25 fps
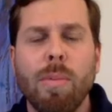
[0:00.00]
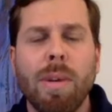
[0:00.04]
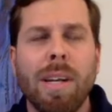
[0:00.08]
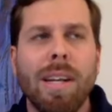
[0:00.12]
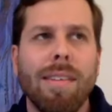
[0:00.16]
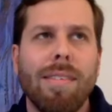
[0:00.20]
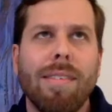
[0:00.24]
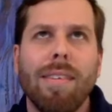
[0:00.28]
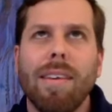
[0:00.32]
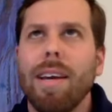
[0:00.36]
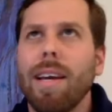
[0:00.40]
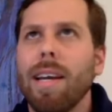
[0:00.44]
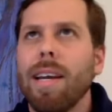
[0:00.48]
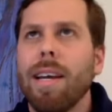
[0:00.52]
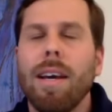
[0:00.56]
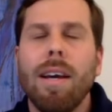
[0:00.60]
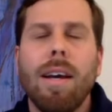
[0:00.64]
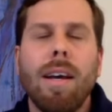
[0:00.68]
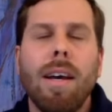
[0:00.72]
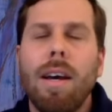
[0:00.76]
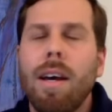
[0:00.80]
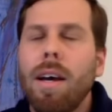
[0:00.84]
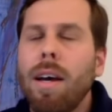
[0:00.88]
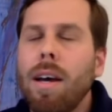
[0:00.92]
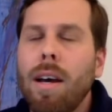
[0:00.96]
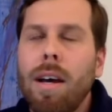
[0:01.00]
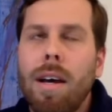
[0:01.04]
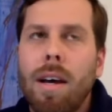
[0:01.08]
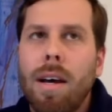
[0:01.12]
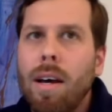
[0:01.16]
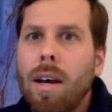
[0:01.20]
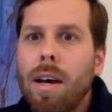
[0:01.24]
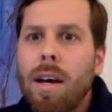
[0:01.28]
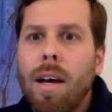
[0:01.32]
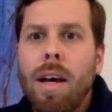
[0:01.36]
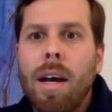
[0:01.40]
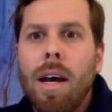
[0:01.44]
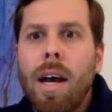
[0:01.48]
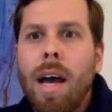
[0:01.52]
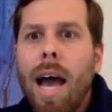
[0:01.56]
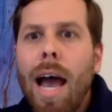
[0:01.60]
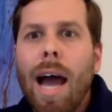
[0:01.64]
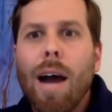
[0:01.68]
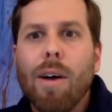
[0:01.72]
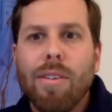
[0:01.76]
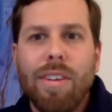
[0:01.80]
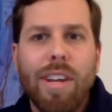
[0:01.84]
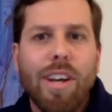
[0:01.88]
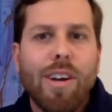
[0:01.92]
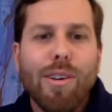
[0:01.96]
And it's like,
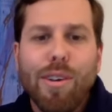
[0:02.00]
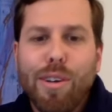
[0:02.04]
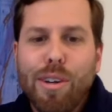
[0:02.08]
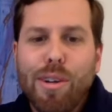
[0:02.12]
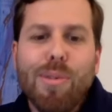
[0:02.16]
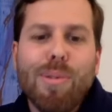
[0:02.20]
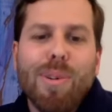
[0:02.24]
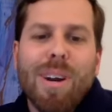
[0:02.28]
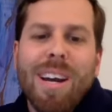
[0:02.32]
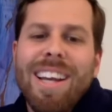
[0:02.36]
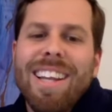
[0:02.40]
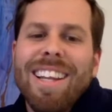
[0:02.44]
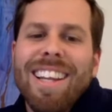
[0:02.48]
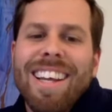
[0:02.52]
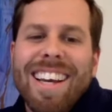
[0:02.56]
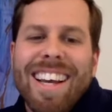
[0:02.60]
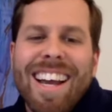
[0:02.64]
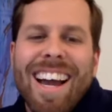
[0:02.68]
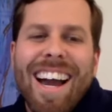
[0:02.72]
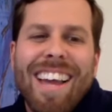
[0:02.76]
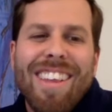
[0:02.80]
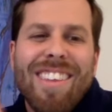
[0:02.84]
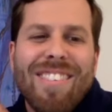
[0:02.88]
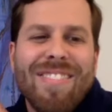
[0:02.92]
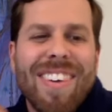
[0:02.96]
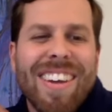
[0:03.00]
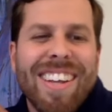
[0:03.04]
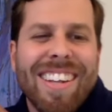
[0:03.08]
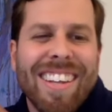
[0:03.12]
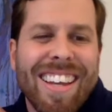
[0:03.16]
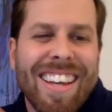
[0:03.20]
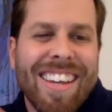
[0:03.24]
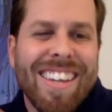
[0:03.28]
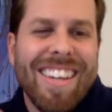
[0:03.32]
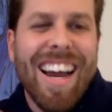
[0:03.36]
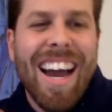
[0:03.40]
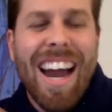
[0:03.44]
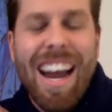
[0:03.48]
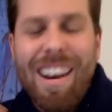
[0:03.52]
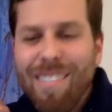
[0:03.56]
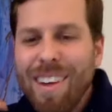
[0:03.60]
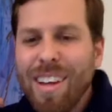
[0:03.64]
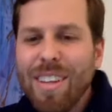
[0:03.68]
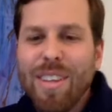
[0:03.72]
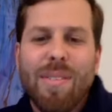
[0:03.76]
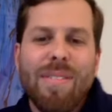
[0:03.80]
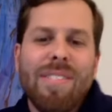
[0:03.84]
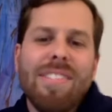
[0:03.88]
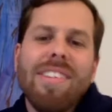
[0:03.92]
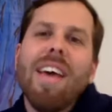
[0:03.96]
how dare you, right? Like, I
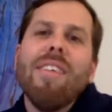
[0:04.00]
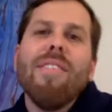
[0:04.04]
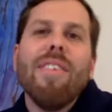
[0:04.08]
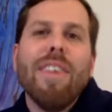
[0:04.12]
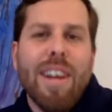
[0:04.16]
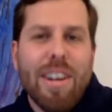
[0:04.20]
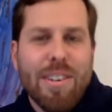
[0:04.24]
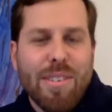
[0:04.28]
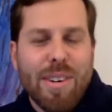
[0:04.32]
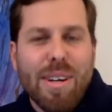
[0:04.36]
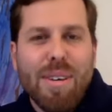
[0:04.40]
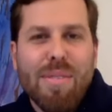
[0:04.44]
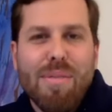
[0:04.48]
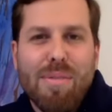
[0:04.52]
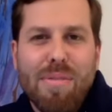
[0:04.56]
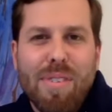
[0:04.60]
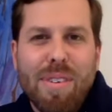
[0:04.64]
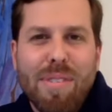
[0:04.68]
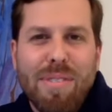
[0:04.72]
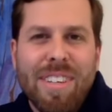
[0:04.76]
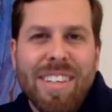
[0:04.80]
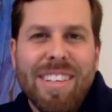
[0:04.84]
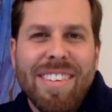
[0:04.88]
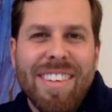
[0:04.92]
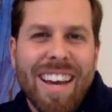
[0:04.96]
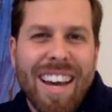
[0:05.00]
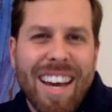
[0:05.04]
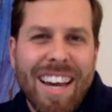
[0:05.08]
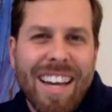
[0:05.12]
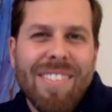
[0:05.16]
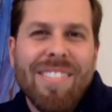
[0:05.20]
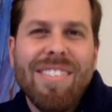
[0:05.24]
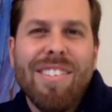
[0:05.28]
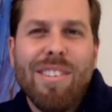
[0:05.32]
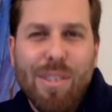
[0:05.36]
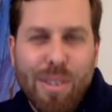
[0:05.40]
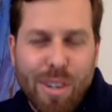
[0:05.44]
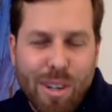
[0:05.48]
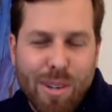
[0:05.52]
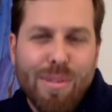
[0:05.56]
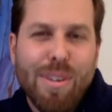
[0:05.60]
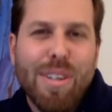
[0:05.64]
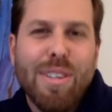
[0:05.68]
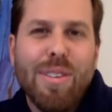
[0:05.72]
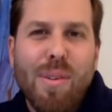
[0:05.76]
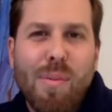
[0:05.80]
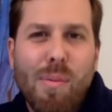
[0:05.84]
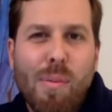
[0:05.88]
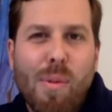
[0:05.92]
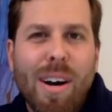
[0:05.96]
read them 750 times. You could
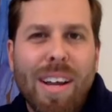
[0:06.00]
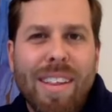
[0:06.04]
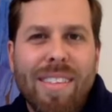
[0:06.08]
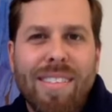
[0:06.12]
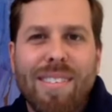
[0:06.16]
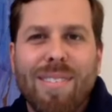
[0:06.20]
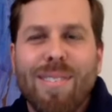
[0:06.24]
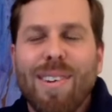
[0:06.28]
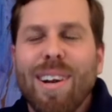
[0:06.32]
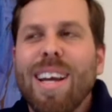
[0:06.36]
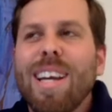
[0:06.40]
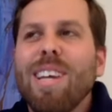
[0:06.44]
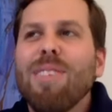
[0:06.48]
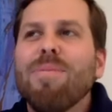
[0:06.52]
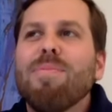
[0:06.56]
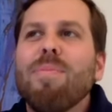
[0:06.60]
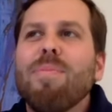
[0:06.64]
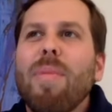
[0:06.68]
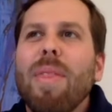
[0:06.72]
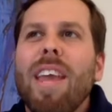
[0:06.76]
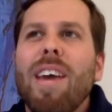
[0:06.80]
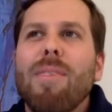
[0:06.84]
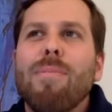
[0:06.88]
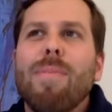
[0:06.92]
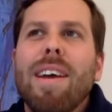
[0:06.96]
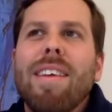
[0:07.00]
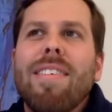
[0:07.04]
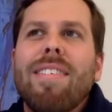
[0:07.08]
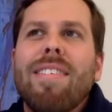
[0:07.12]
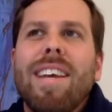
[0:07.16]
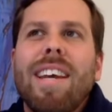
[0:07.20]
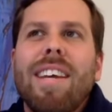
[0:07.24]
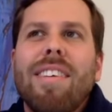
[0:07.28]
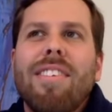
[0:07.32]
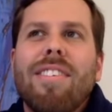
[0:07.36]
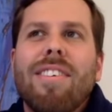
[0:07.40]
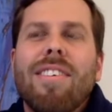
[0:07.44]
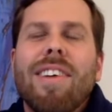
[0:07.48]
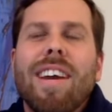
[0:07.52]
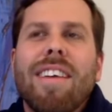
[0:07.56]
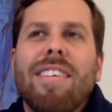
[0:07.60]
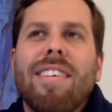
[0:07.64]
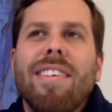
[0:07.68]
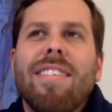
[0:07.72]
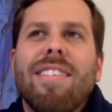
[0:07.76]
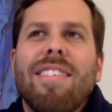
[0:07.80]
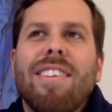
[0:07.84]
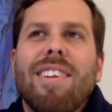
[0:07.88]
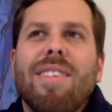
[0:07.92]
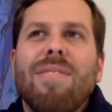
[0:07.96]
read them once, right? And my stage
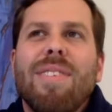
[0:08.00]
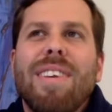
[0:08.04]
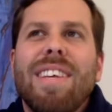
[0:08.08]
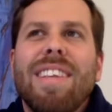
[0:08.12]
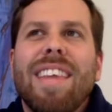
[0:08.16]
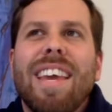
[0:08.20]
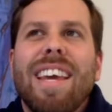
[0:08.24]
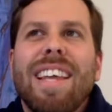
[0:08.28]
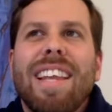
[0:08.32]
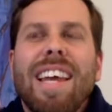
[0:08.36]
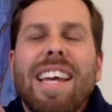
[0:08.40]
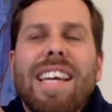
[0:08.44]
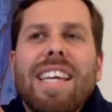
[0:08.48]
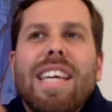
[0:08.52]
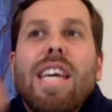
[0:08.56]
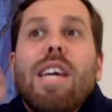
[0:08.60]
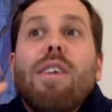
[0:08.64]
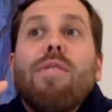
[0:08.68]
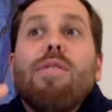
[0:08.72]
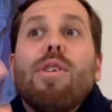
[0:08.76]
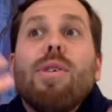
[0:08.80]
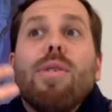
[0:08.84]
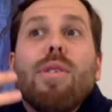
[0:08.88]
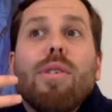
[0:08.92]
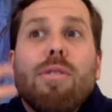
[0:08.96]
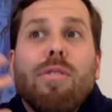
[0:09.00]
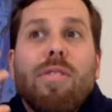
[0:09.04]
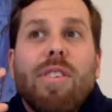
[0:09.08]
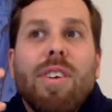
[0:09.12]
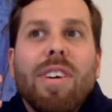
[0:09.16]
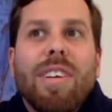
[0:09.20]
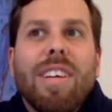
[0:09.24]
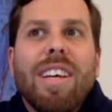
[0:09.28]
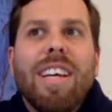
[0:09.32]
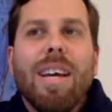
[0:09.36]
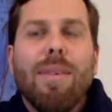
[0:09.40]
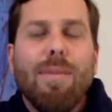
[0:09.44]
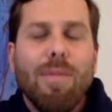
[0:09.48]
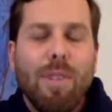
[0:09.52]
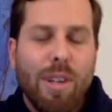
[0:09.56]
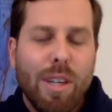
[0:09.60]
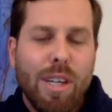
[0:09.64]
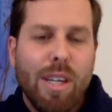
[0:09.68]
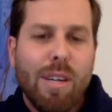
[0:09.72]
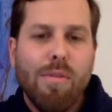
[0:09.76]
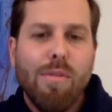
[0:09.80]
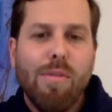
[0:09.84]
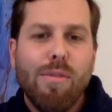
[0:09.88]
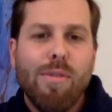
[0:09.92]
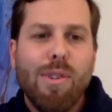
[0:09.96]
directions, to me, they like give you the feeling I'm
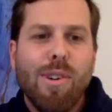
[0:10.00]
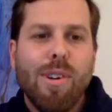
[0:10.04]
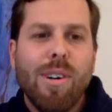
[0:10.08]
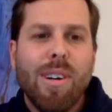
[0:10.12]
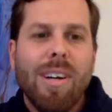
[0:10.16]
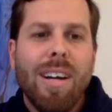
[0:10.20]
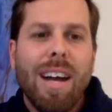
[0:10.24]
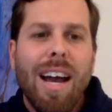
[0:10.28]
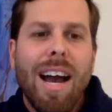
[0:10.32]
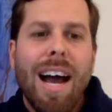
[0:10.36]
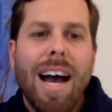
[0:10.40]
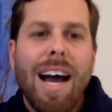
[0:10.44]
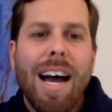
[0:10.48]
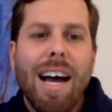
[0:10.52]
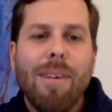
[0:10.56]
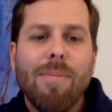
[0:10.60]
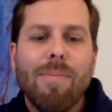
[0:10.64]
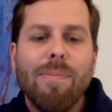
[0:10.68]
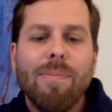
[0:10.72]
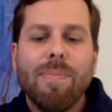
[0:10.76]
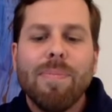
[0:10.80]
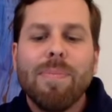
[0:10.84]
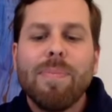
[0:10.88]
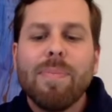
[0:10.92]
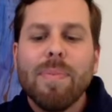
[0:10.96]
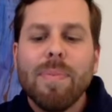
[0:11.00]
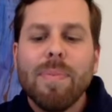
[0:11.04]
looking for. And